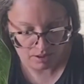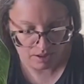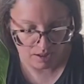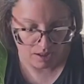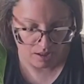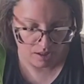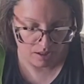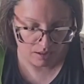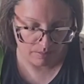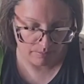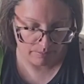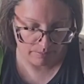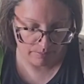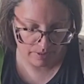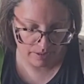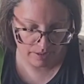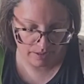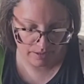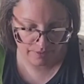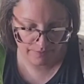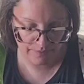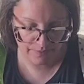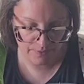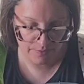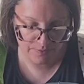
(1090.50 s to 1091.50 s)

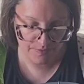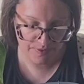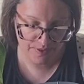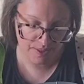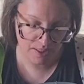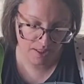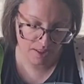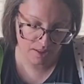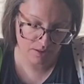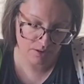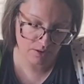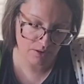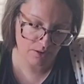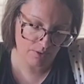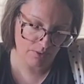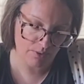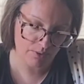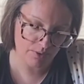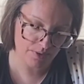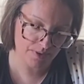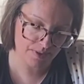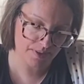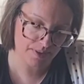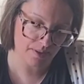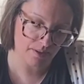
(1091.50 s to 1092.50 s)
If you've seen
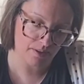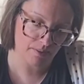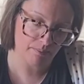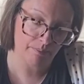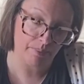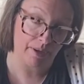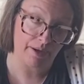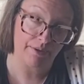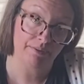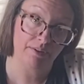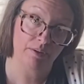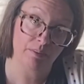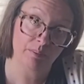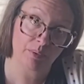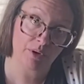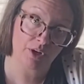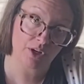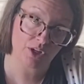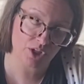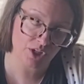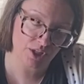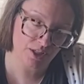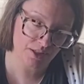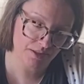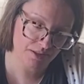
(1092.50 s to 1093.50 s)
those buffing
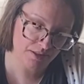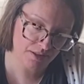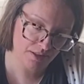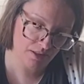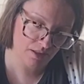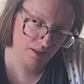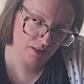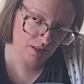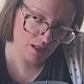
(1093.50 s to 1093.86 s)
brushes,